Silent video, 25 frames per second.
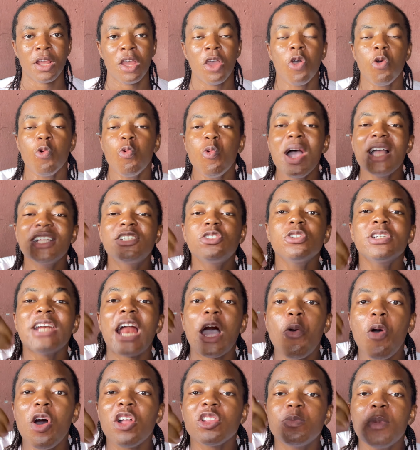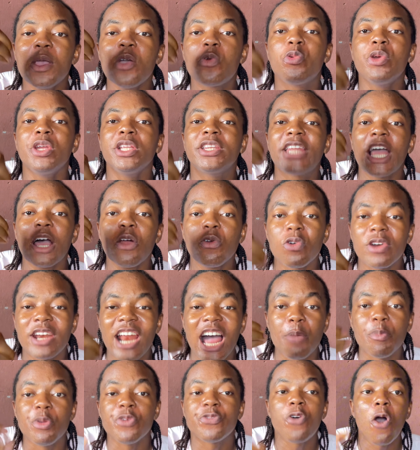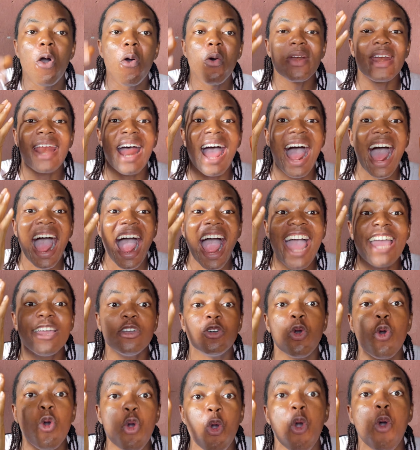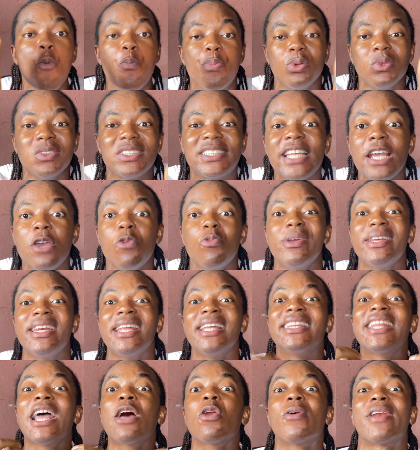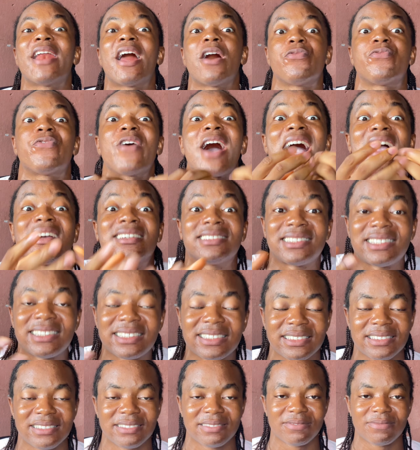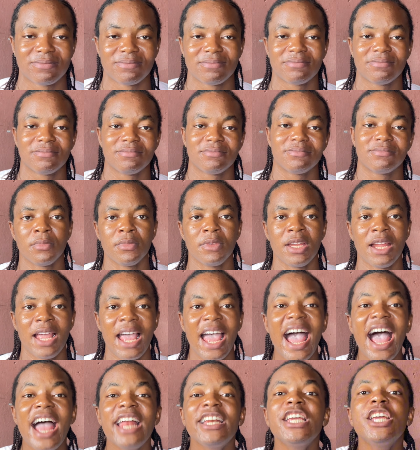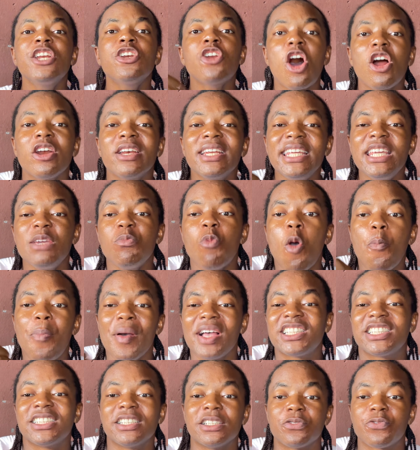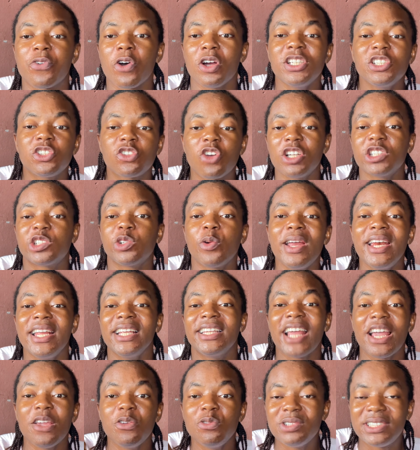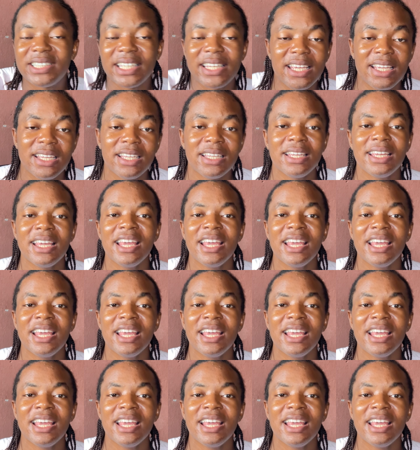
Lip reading: Wait till I want make we tell una before una eye go open say we dey tell una facts. Any non-Igbo person for this country where they tell you say